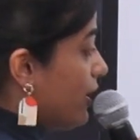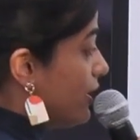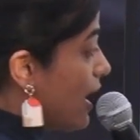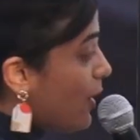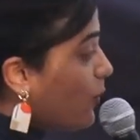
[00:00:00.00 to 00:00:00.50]

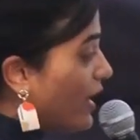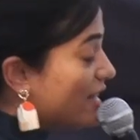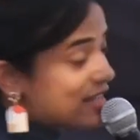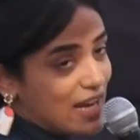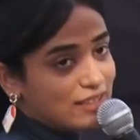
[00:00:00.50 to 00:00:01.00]
Now, while
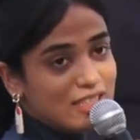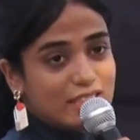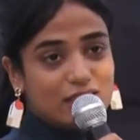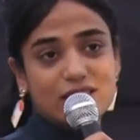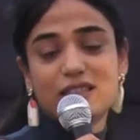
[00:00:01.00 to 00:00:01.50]
selecting
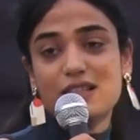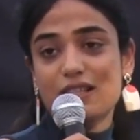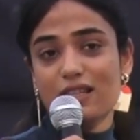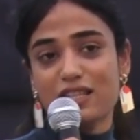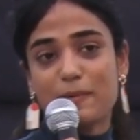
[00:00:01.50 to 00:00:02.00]

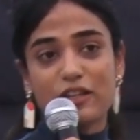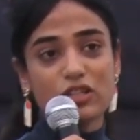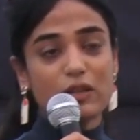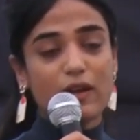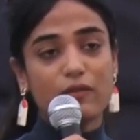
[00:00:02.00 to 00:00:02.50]
curtains,
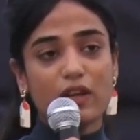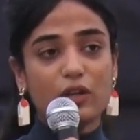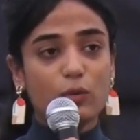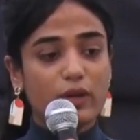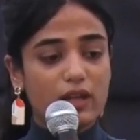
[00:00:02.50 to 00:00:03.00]
especially when we are
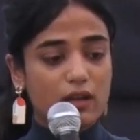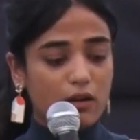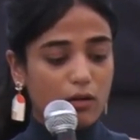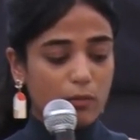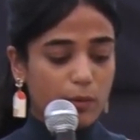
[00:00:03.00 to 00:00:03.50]
doing
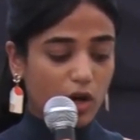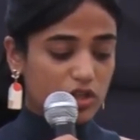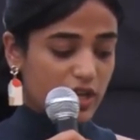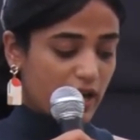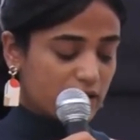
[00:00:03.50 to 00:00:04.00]

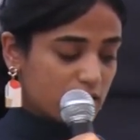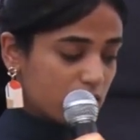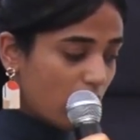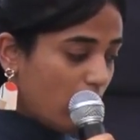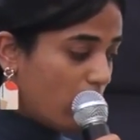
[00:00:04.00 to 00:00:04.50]
projects,
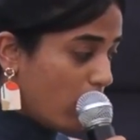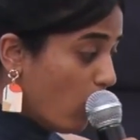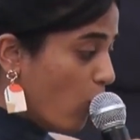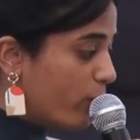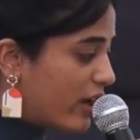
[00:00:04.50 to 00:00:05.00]

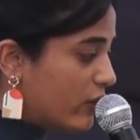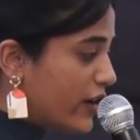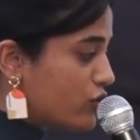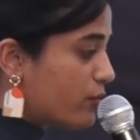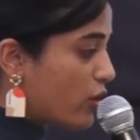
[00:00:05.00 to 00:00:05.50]
home
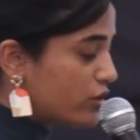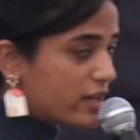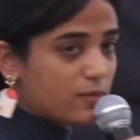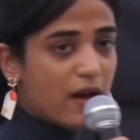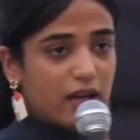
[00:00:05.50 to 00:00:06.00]
renovation
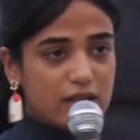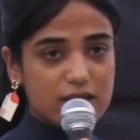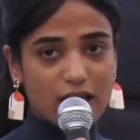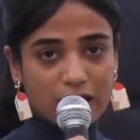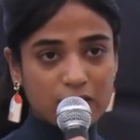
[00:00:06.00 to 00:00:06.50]
projects by
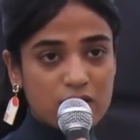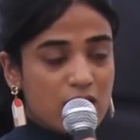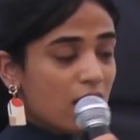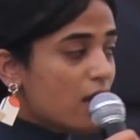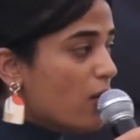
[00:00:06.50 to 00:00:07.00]
ourselves,
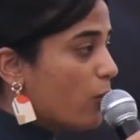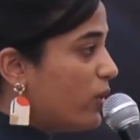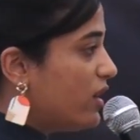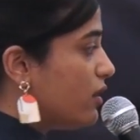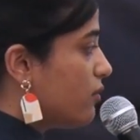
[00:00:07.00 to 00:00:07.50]

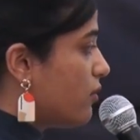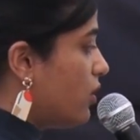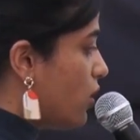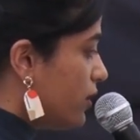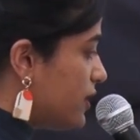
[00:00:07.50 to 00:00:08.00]
a
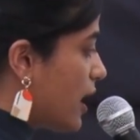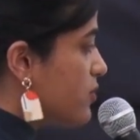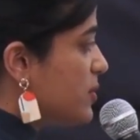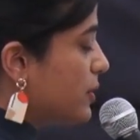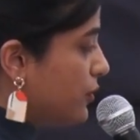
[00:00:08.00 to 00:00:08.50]
lot of times
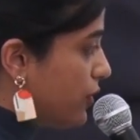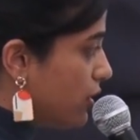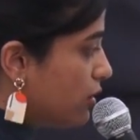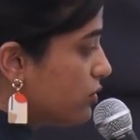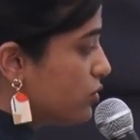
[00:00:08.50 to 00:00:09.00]
we
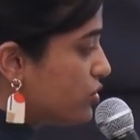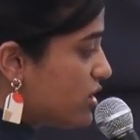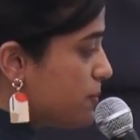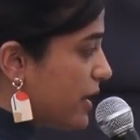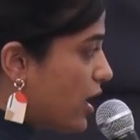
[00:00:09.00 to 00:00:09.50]
prefer to
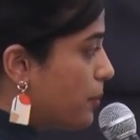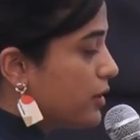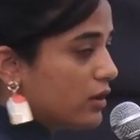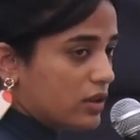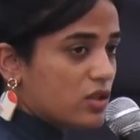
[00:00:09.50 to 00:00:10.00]
just pick up
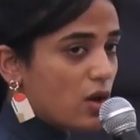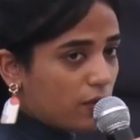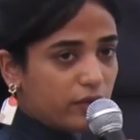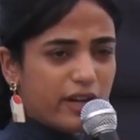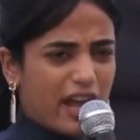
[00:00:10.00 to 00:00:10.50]
curtains
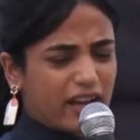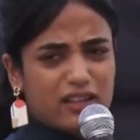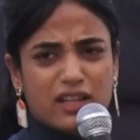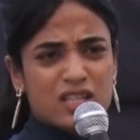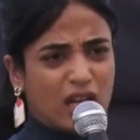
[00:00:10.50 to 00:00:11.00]
off the rack, and
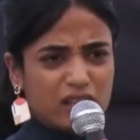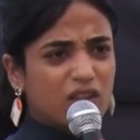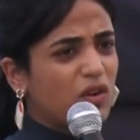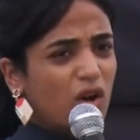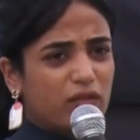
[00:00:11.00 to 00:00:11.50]
there's nothing
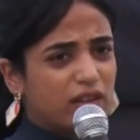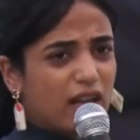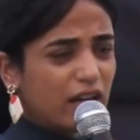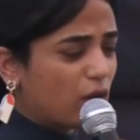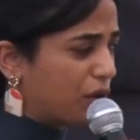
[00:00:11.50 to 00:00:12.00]
wrong with
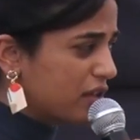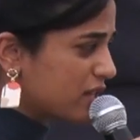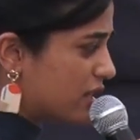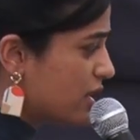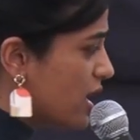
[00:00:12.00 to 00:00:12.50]
that,
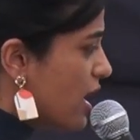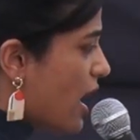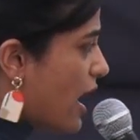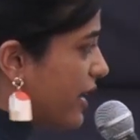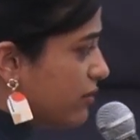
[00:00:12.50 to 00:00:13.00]
honestly.
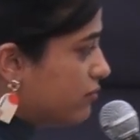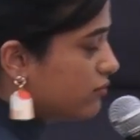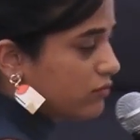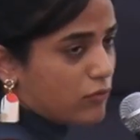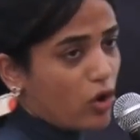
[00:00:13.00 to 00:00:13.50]
I
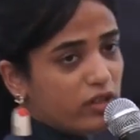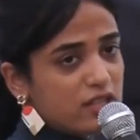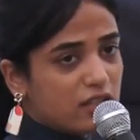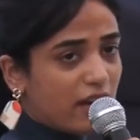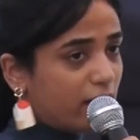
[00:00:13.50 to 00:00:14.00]

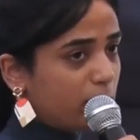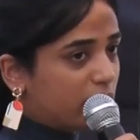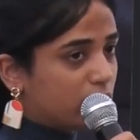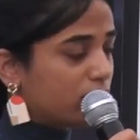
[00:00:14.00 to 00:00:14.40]
honestly but